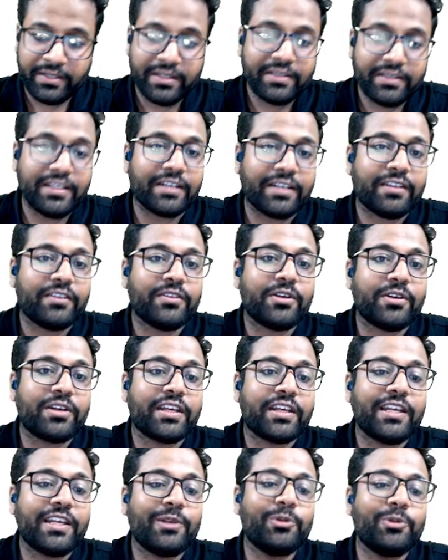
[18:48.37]
that is your
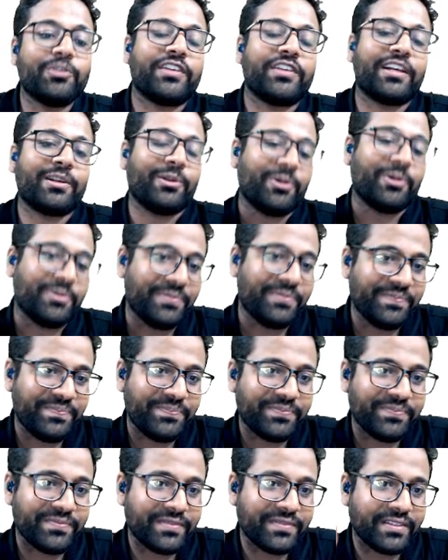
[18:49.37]
Gay-Lussac law.
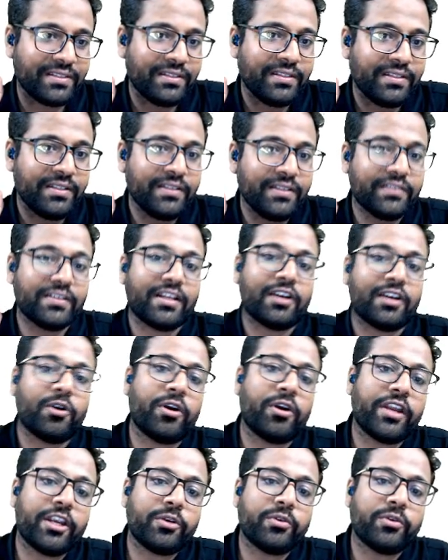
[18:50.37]
Sir,
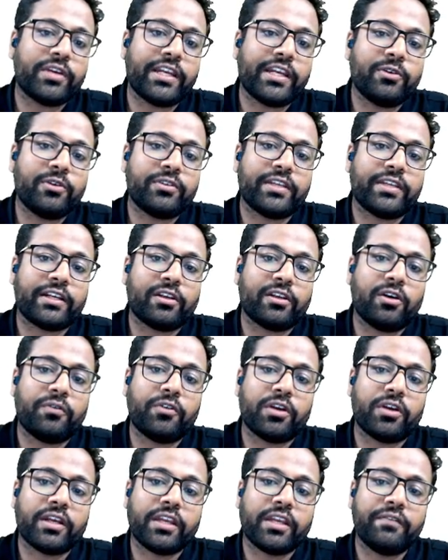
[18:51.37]
according to Gay-Lussac law,
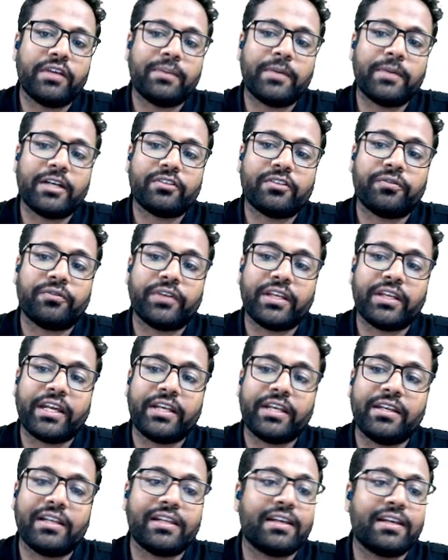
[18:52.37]
for a given mass of an
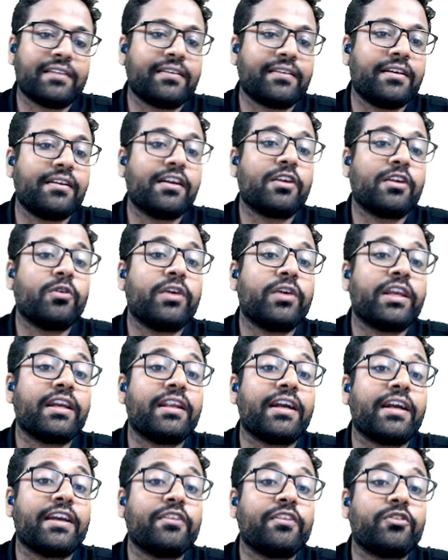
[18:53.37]
ideal gas undergoing an
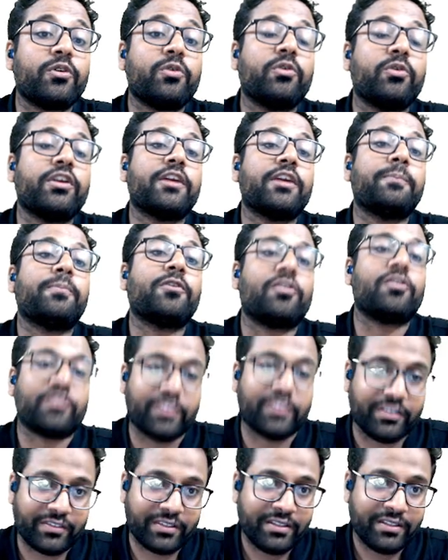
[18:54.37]
isochoric
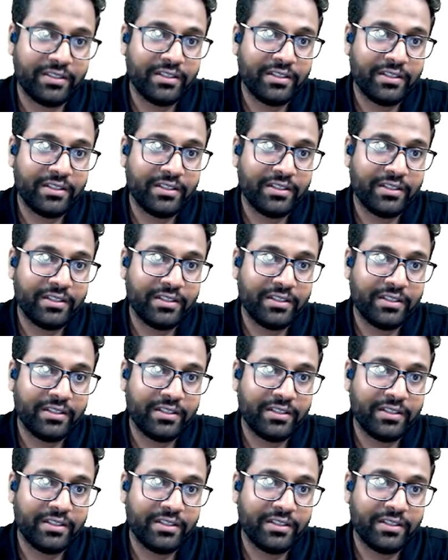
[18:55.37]
process,